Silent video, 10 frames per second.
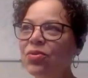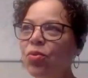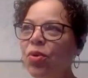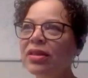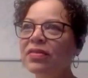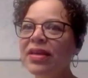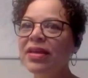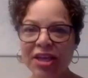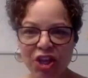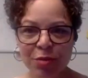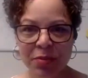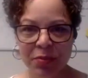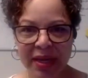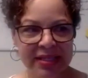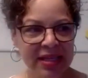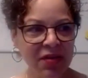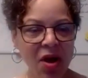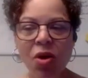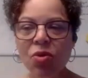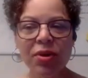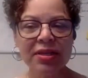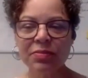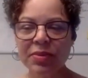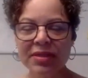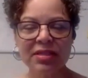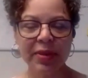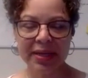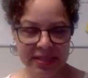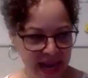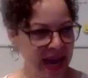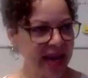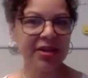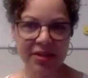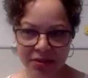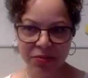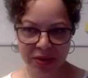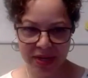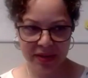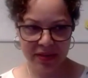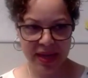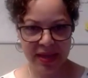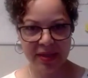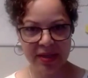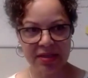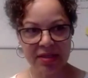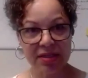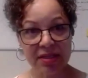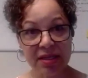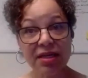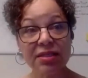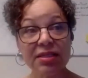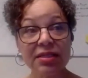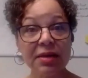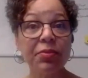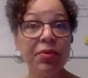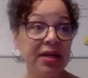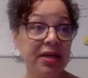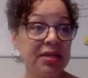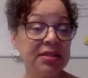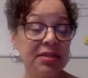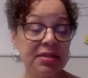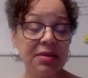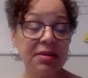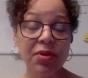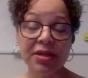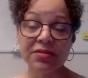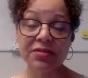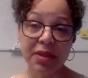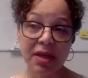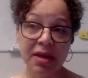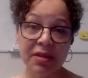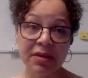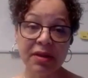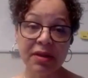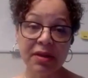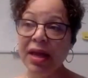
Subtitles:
one of the things that human beings have always been spectacular with, and that does separate us in some ways from the other